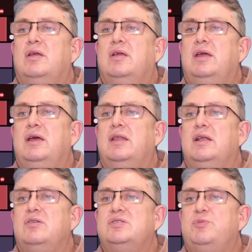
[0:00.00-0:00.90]
Yeah,
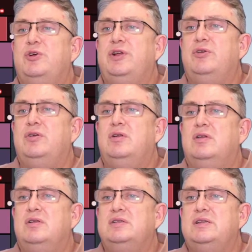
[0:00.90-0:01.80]
that looks pretty good.
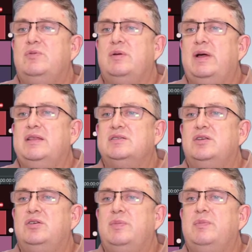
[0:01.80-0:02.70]
Let's see if we can make this a
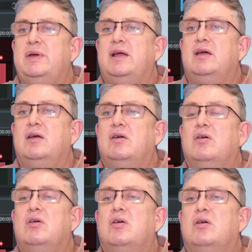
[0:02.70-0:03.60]
little bit bigger.
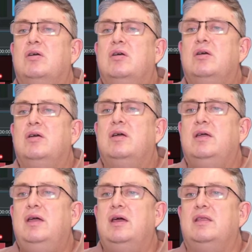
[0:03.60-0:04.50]

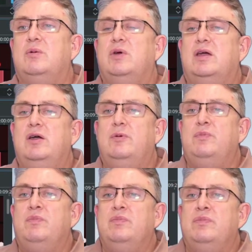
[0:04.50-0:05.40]
Yeah, there we go.
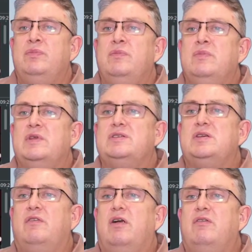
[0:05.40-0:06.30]

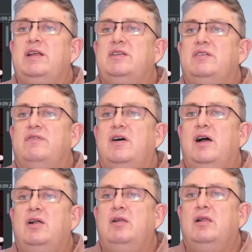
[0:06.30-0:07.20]
So if I render to file,